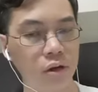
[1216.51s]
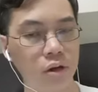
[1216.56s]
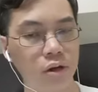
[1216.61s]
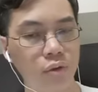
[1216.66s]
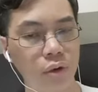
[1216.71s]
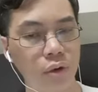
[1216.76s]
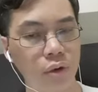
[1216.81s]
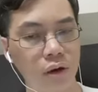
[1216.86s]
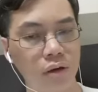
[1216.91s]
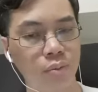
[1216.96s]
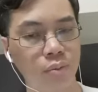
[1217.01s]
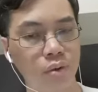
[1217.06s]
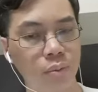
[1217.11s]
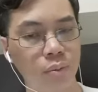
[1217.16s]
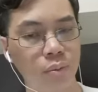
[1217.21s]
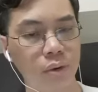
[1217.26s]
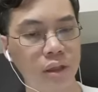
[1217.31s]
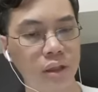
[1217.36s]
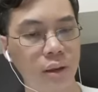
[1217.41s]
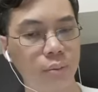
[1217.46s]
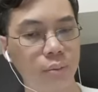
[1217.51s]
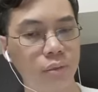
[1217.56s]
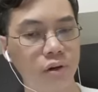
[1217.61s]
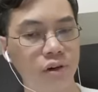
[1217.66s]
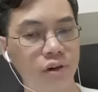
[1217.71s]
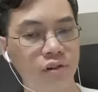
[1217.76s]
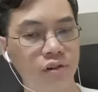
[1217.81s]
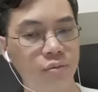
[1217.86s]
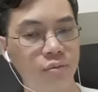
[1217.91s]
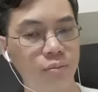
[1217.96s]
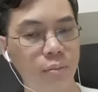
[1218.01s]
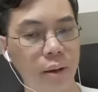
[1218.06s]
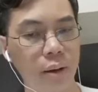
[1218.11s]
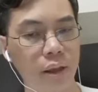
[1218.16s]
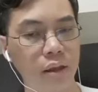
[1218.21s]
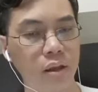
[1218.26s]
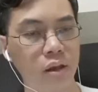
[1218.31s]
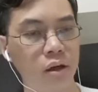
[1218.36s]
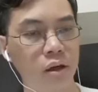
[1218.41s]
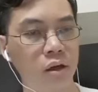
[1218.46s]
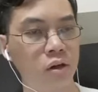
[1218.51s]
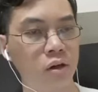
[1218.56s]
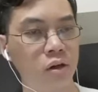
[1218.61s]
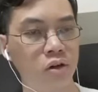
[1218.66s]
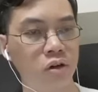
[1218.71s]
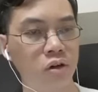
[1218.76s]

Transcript: without the proper number of men uh,